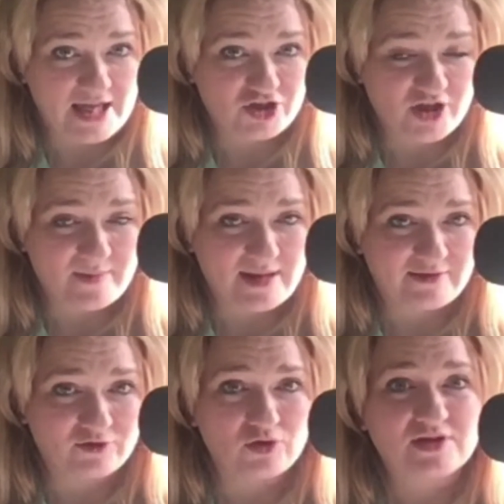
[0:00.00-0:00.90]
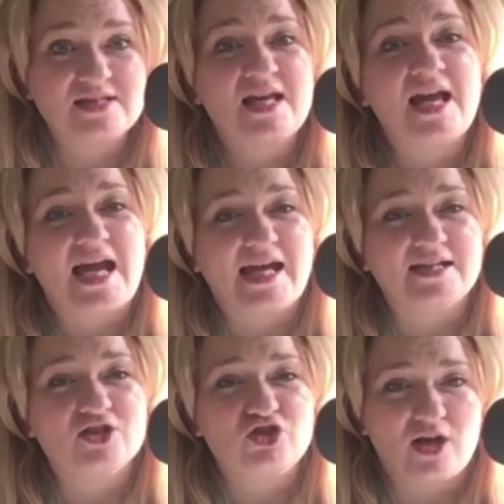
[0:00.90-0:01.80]
HTML of course,
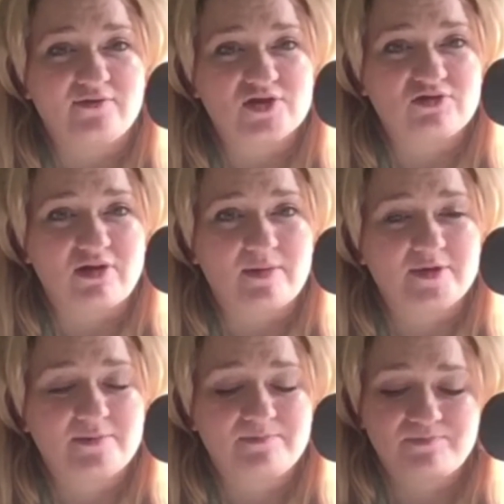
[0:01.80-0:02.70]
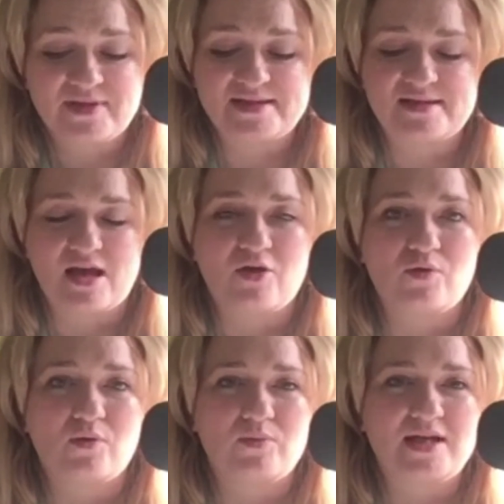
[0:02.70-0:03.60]
and JavaScript.
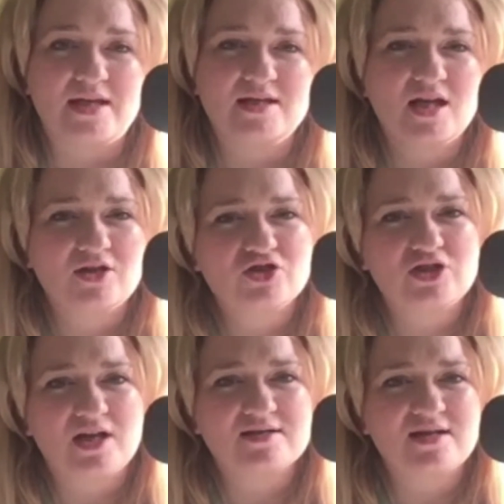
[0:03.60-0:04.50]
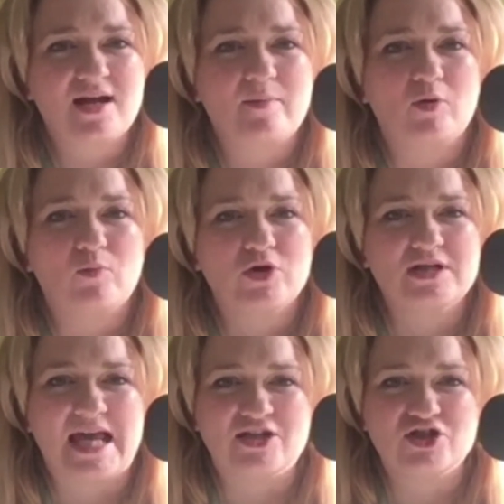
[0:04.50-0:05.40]
So we touched last time on what
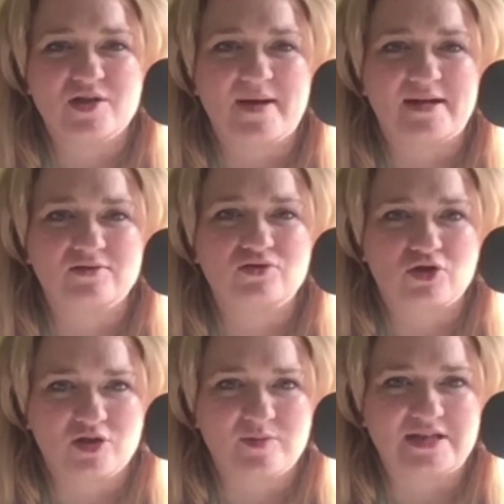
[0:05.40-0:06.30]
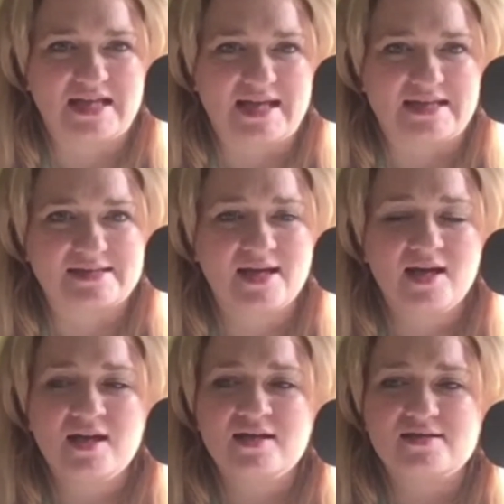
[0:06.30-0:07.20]
an HTML document is.
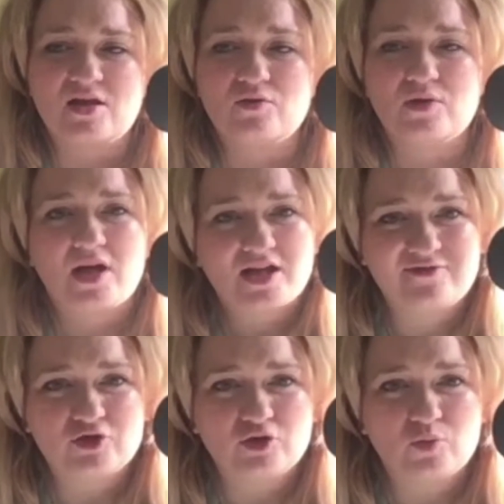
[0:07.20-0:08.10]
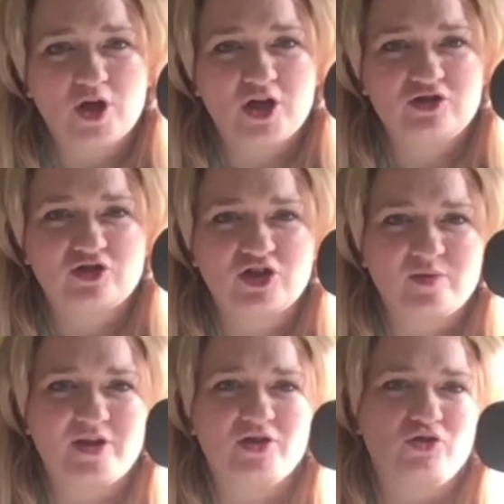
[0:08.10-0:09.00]
So like you've got a Word
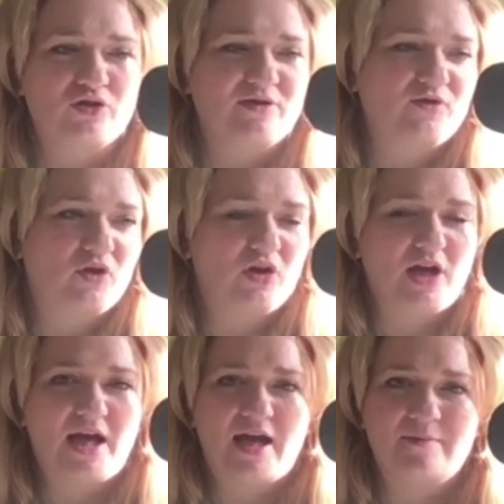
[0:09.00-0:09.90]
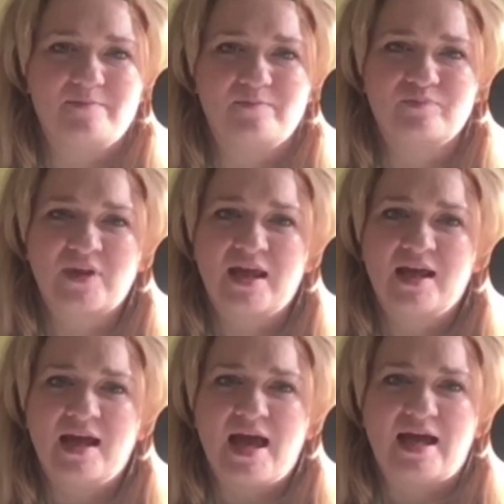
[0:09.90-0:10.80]
document, or you've got
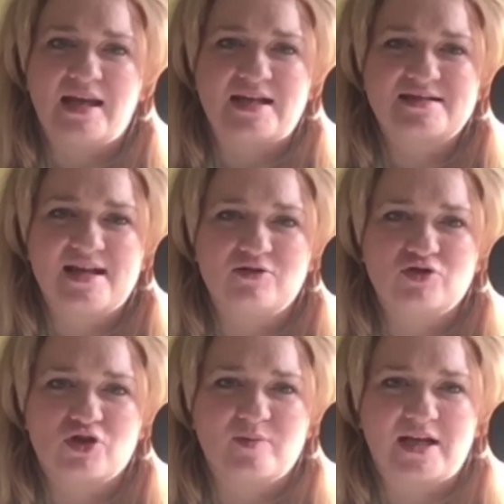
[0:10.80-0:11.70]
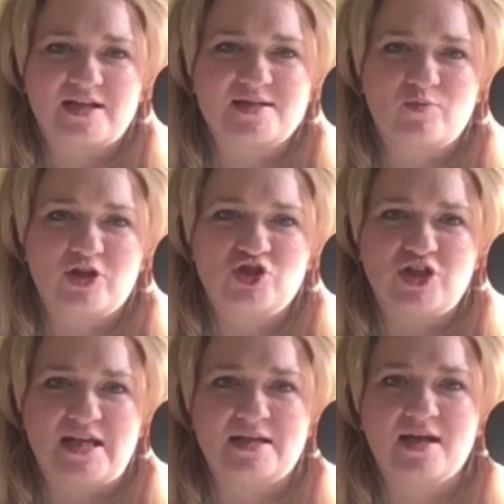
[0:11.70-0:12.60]
an Excel document like a
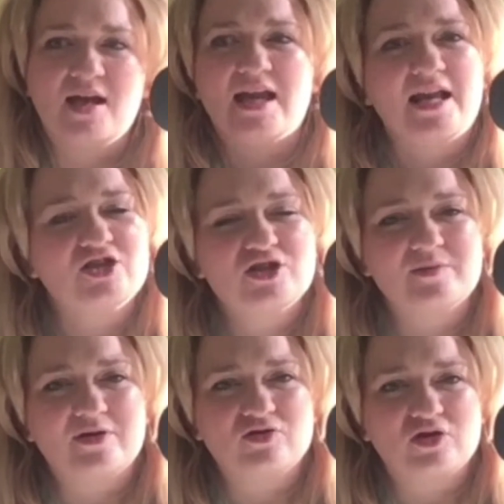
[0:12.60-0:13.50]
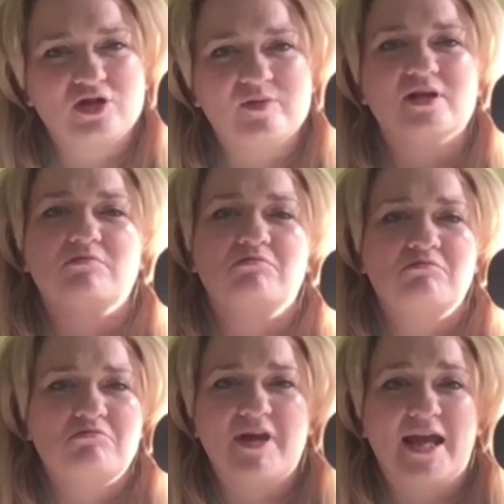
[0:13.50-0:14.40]
spreadsheet, an HTML document
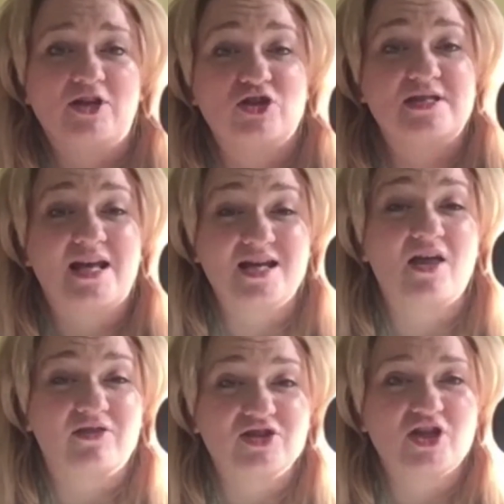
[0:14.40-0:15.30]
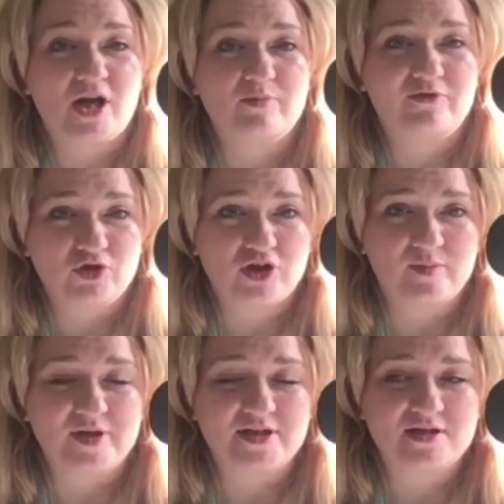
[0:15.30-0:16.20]
being just another type of
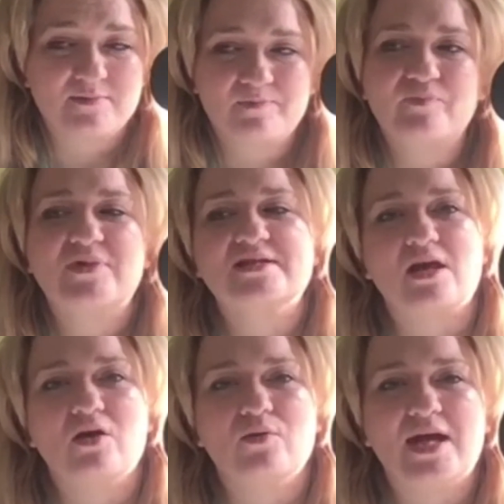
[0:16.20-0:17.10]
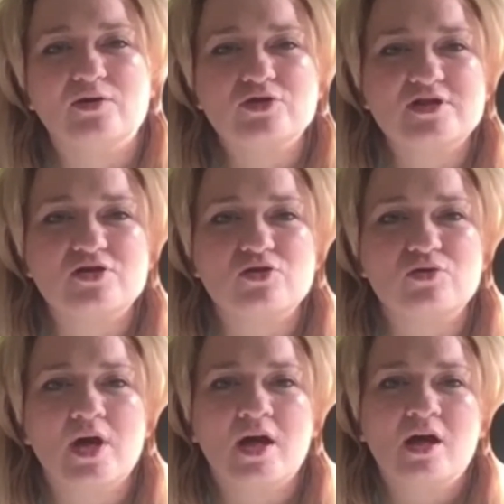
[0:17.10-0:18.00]
document. So in order
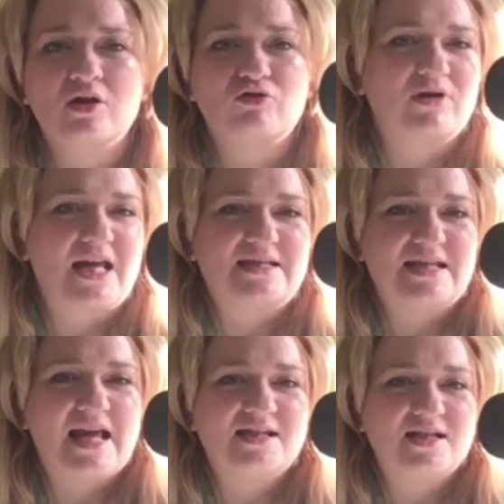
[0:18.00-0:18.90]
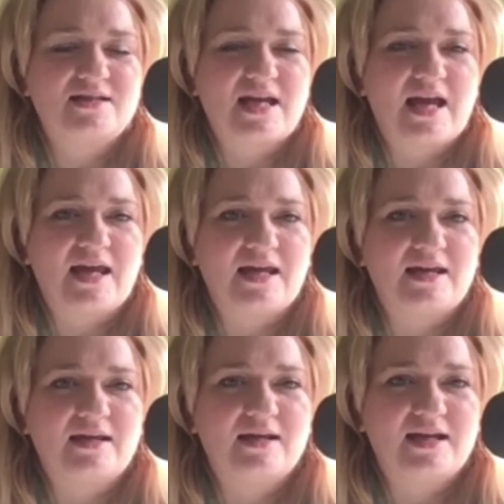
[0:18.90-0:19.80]
to create and edit
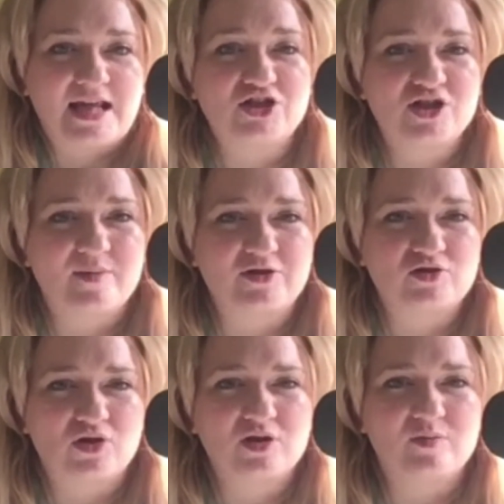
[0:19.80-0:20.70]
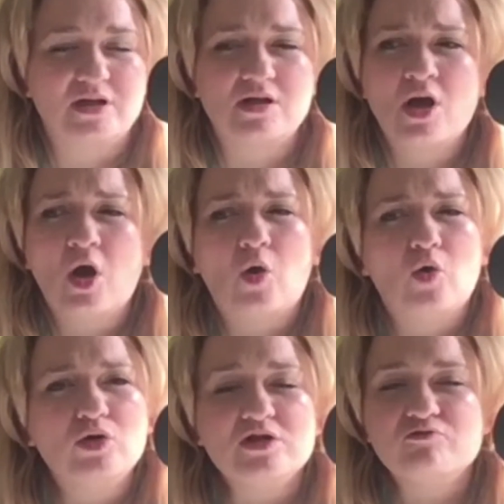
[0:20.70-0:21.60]
an HTML document,
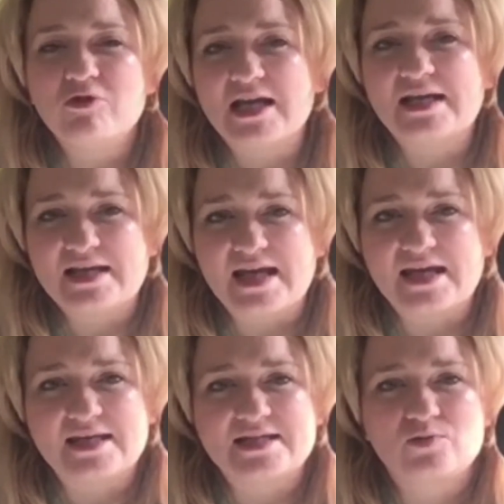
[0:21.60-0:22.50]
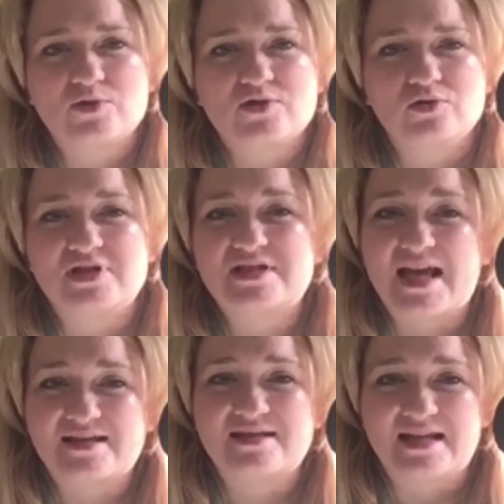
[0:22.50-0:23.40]
all you really need is what's called a
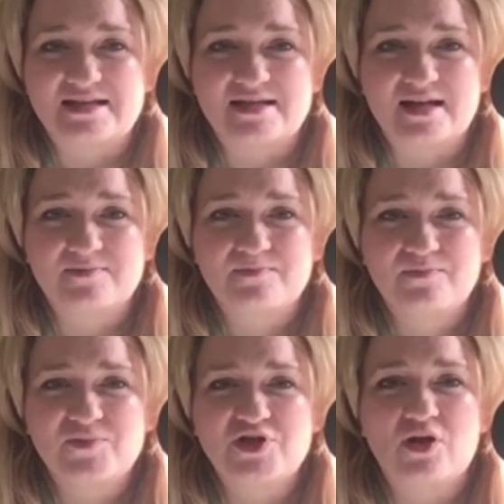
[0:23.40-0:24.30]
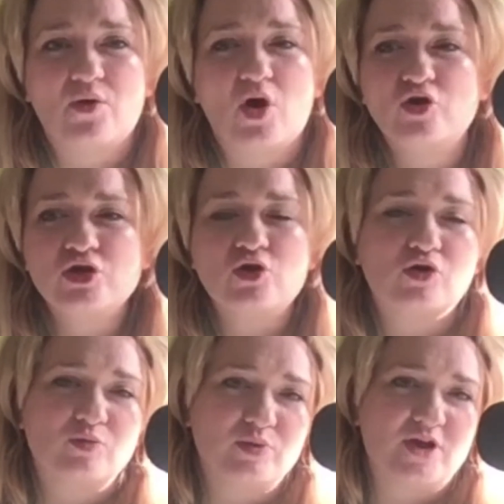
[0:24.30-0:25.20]
text editor. So on
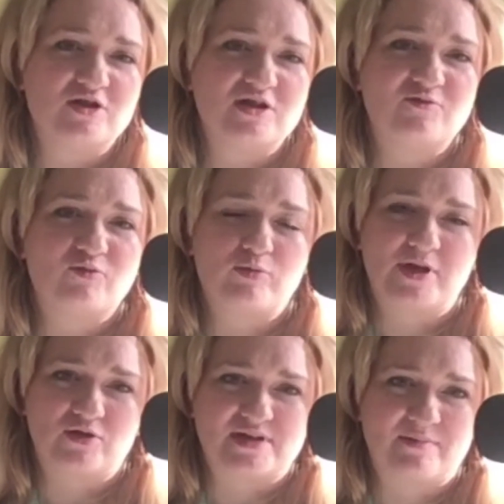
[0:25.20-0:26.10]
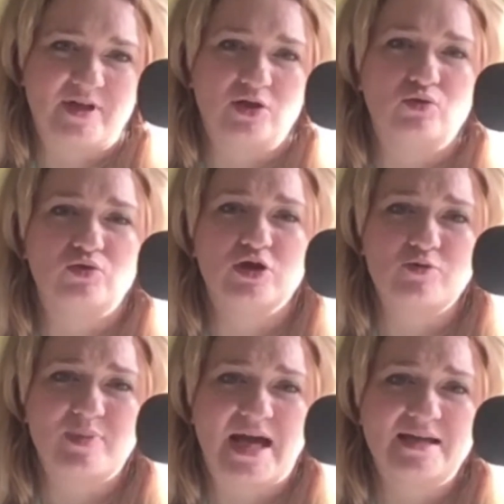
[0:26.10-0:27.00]
your computer you've probably got something called
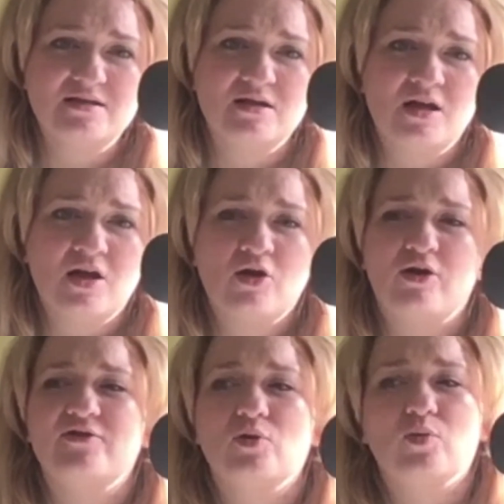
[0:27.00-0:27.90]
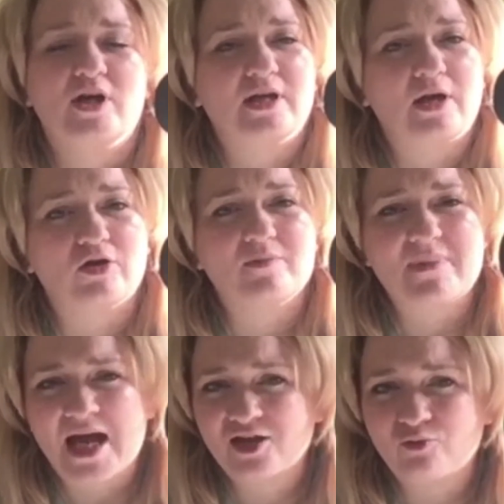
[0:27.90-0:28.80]
Notepad, or if you're working on a
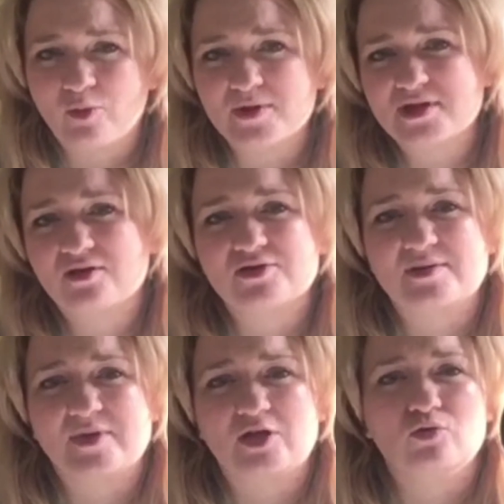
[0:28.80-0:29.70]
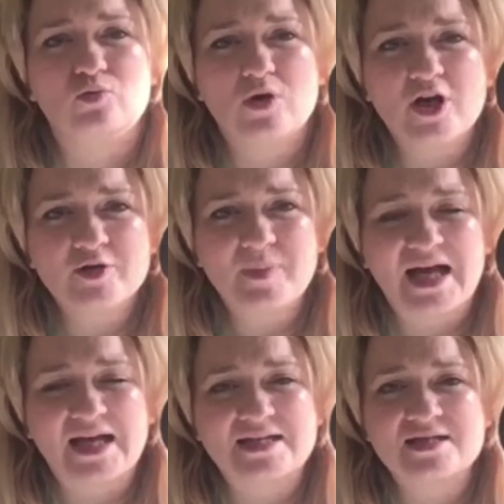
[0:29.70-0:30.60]
Mac you've probably got something called
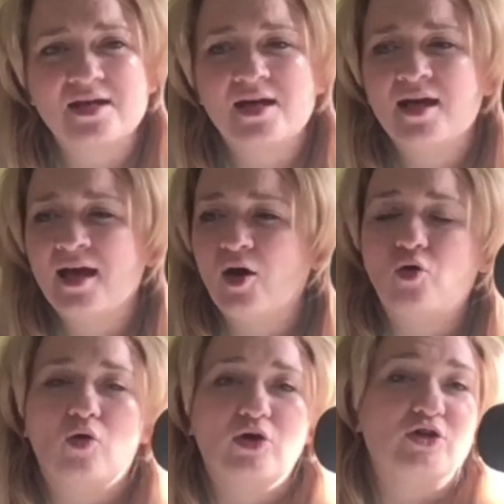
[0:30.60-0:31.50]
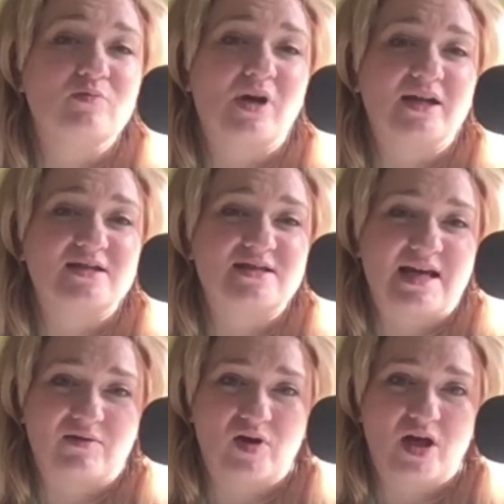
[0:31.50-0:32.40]
WordPad, or you might
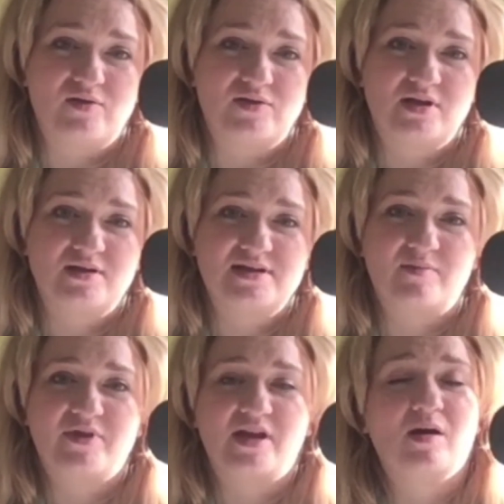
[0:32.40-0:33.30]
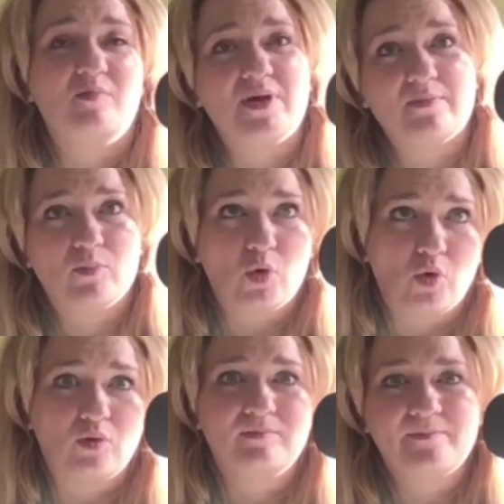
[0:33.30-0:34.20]
download something a bit
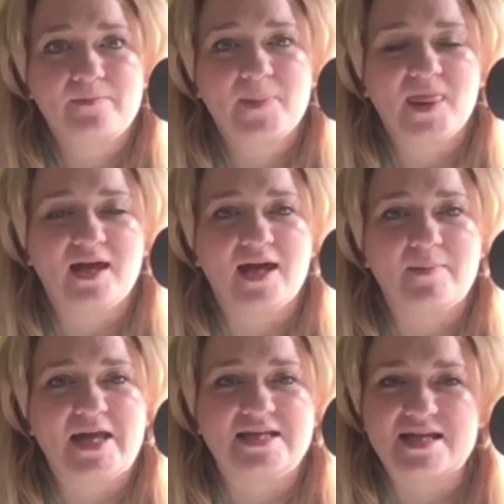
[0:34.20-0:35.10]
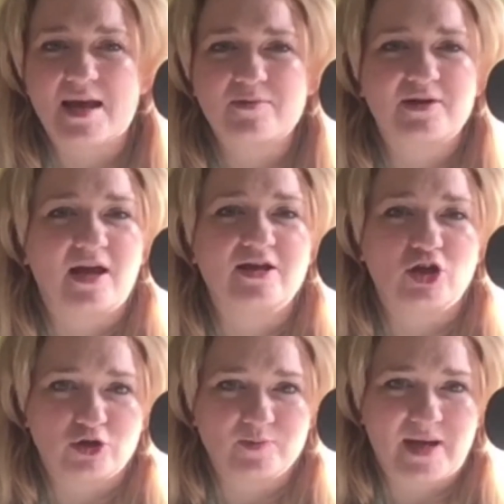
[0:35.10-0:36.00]
more in depth like
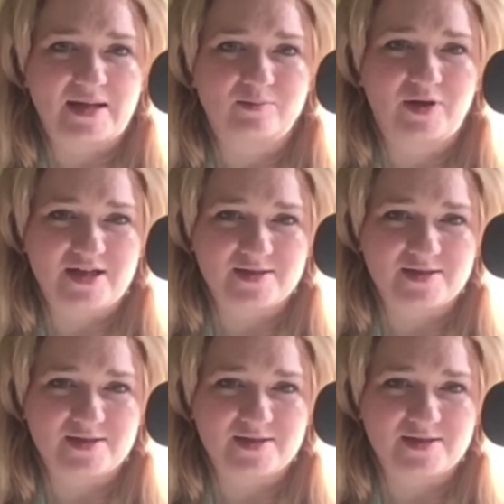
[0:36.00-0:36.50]
Notepad++.